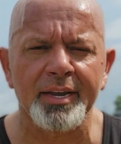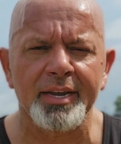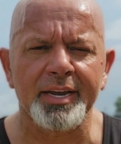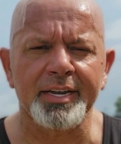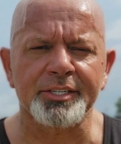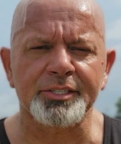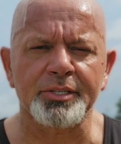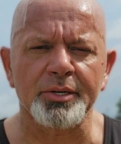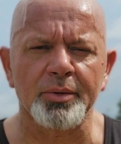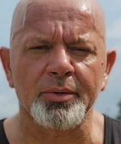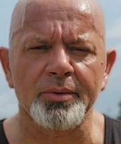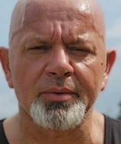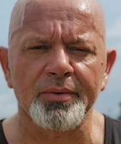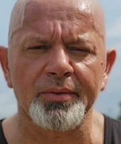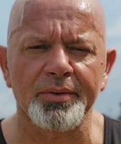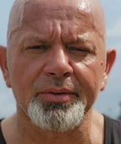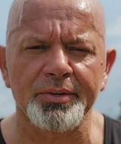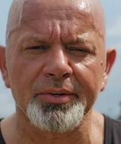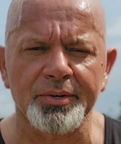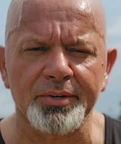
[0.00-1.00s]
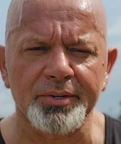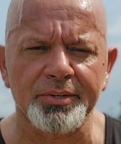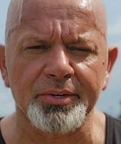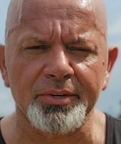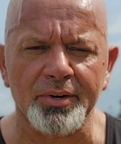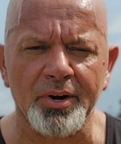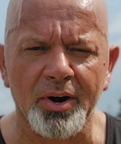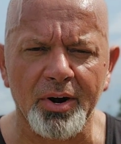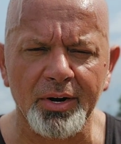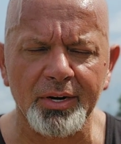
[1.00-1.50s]
And so
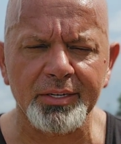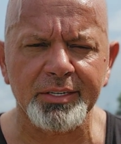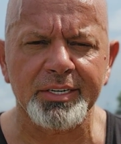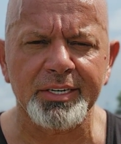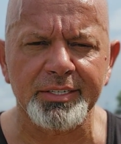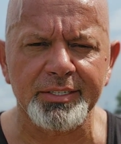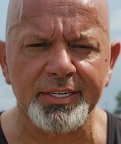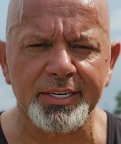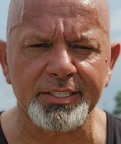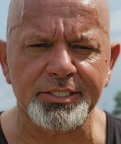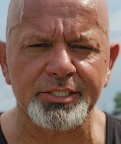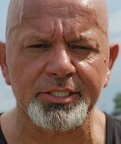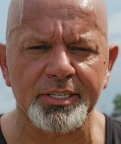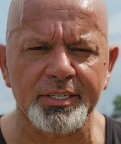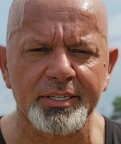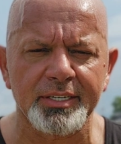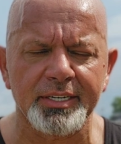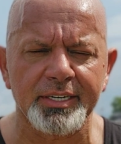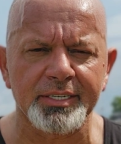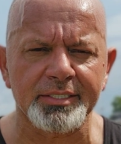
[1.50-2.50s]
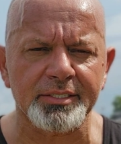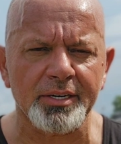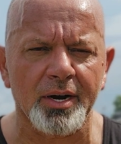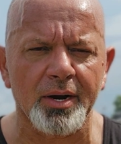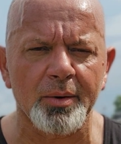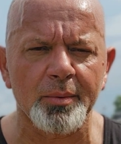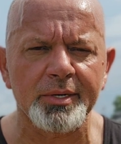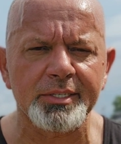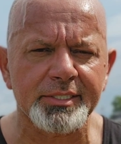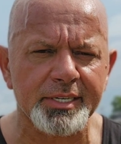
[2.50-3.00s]
your heart condition is
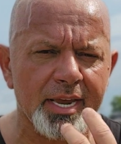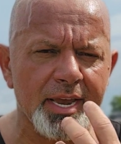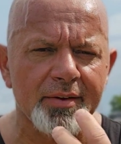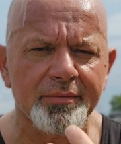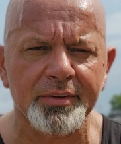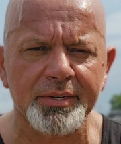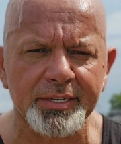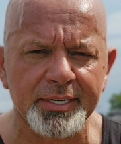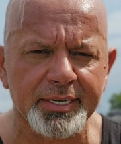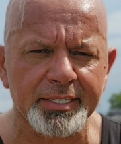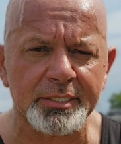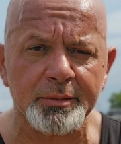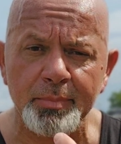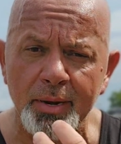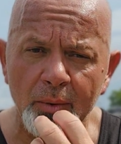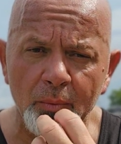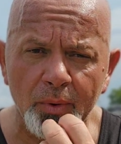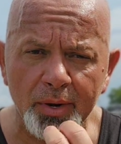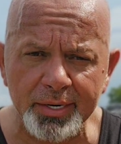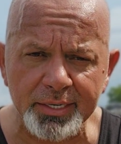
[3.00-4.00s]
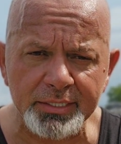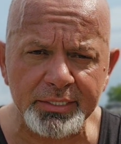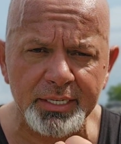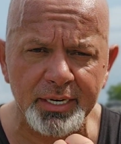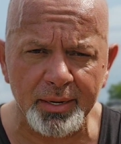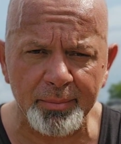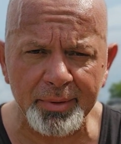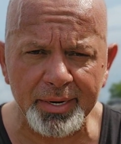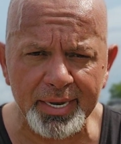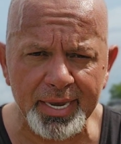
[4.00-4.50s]
always evidenced by what is
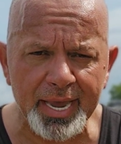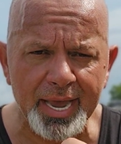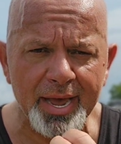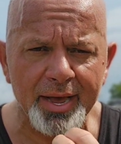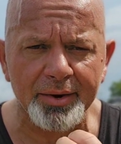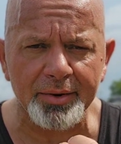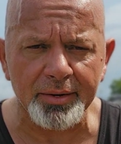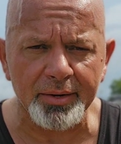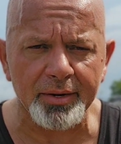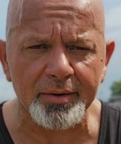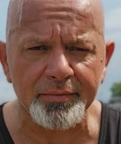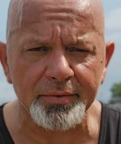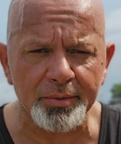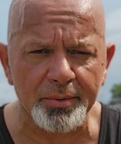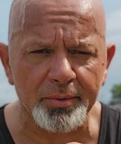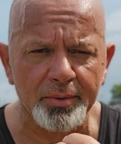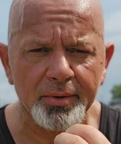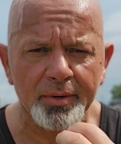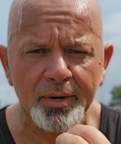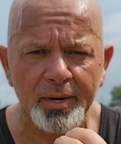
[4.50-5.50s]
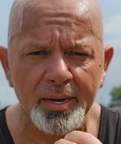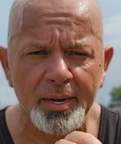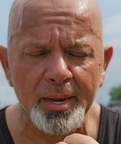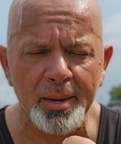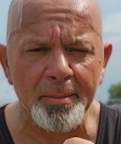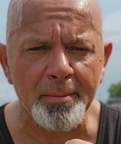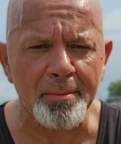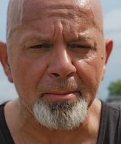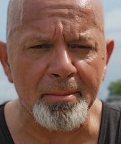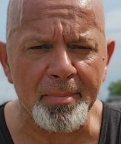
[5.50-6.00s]
coming out of your
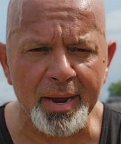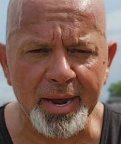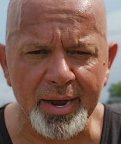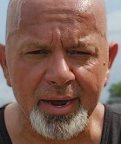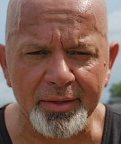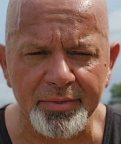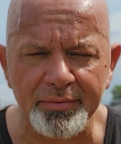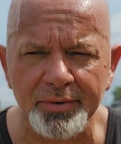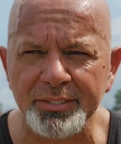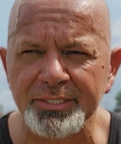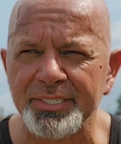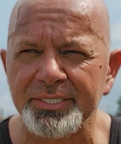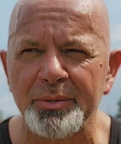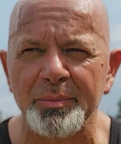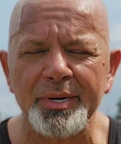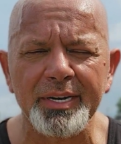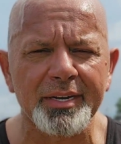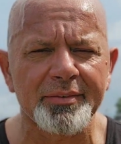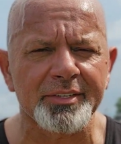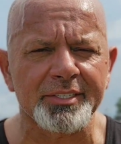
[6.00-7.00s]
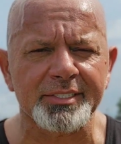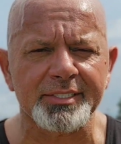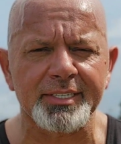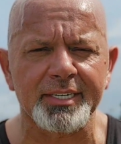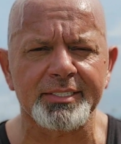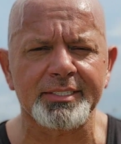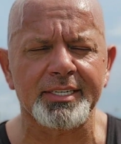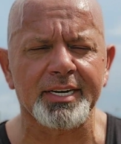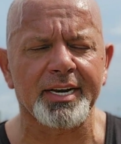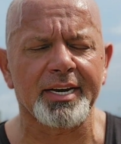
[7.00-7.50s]
mouth. Folks, listen, we live in
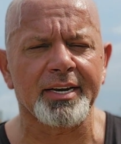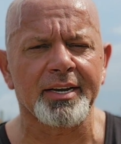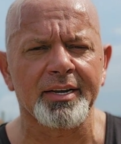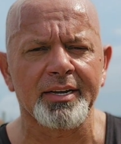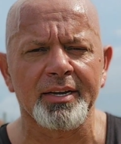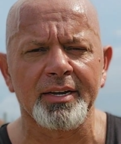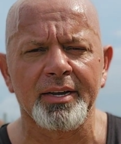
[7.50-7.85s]
such a